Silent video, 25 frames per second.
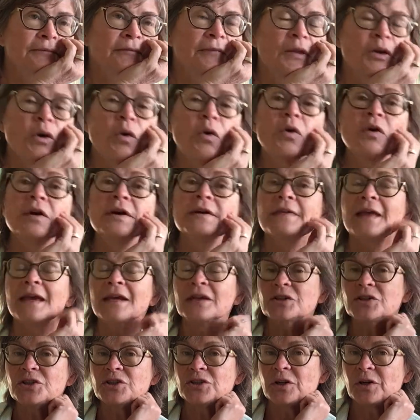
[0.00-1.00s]
Or they
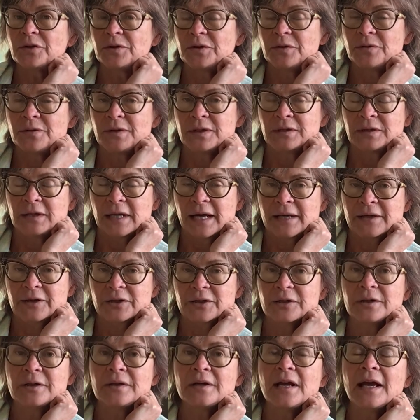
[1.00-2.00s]
could show you the
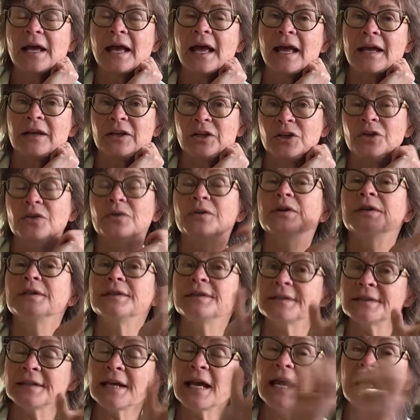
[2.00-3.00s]
letter and you could
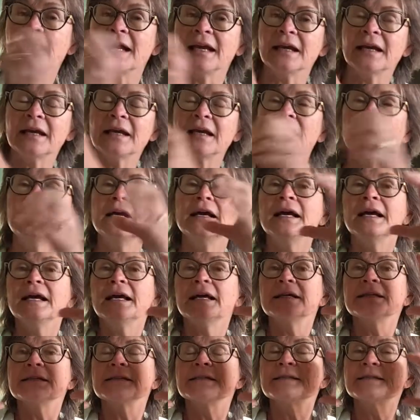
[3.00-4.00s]
say,
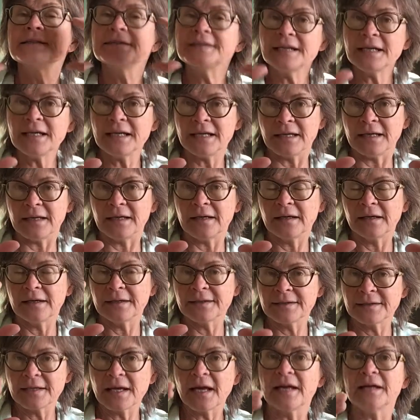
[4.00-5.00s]
C
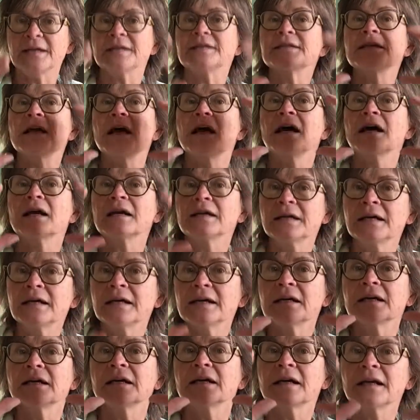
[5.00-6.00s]
says k,
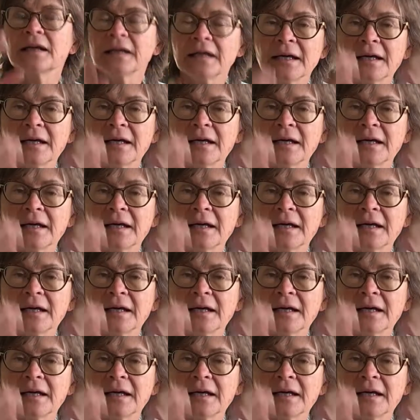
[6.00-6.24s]
k,